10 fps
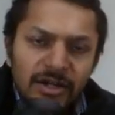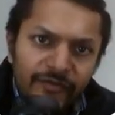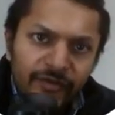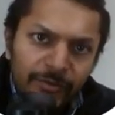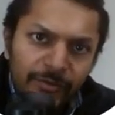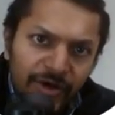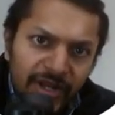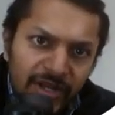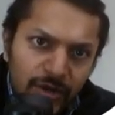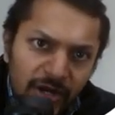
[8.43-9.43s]

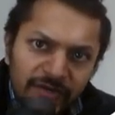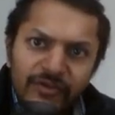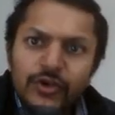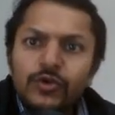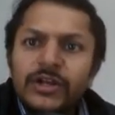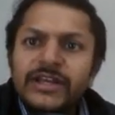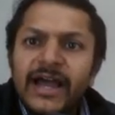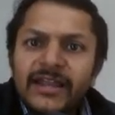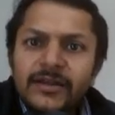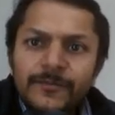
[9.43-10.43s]

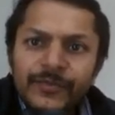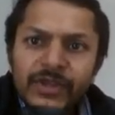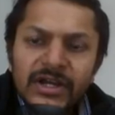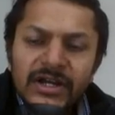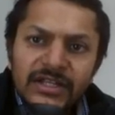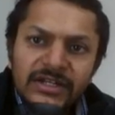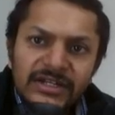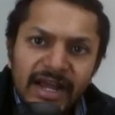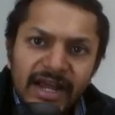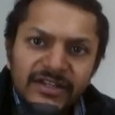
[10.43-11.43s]
The
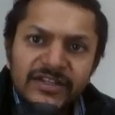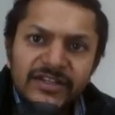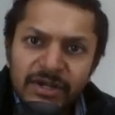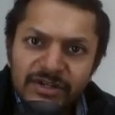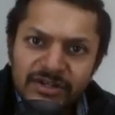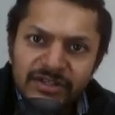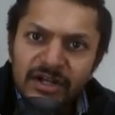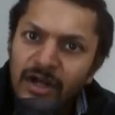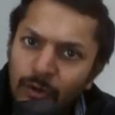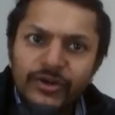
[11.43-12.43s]
detector is measuring the
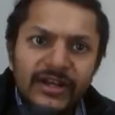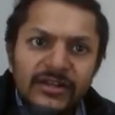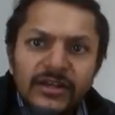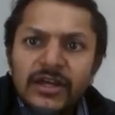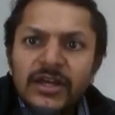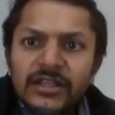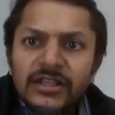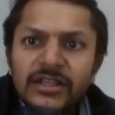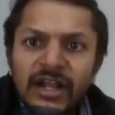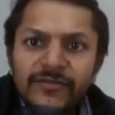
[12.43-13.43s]
count rate.
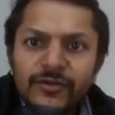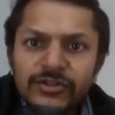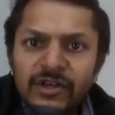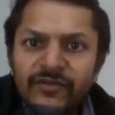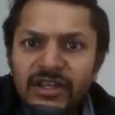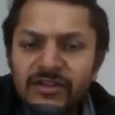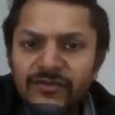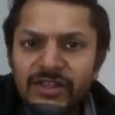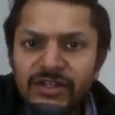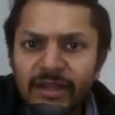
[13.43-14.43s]
The graph shows the variation
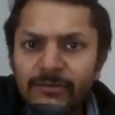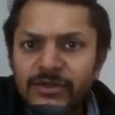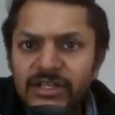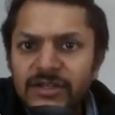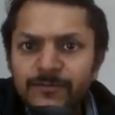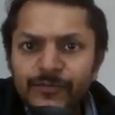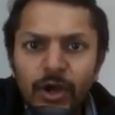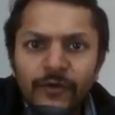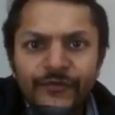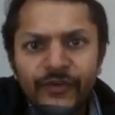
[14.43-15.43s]
with the time t
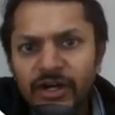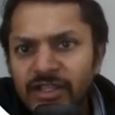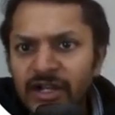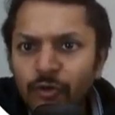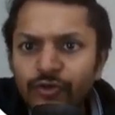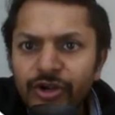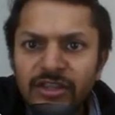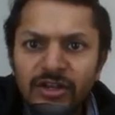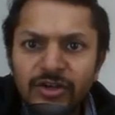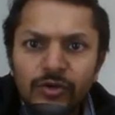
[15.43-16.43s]
of the count
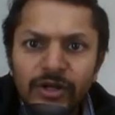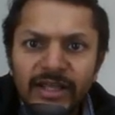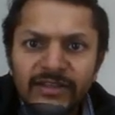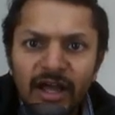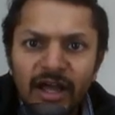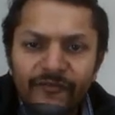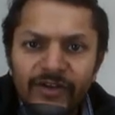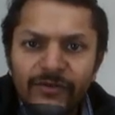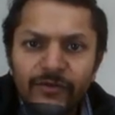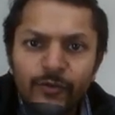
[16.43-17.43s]
rate. The nuclide has a
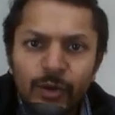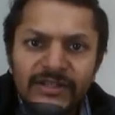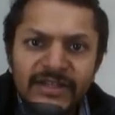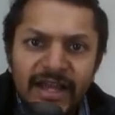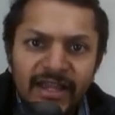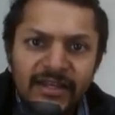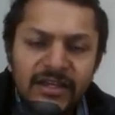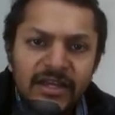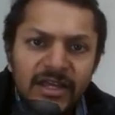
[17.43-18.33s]
half-life of 20 seconds.